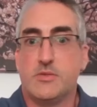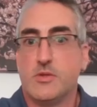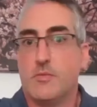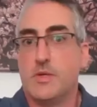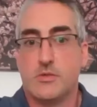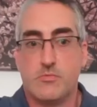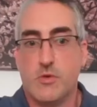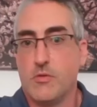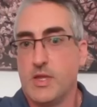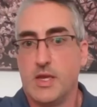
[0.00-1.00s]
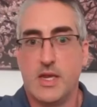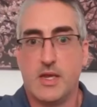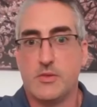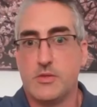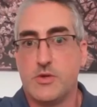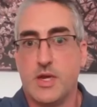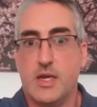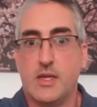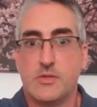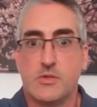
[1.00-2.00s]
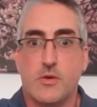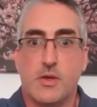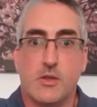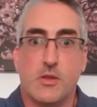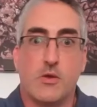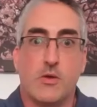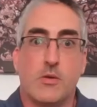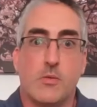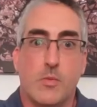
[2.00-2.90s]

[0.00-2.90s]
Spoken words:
So we're just rolling it out. The training's going along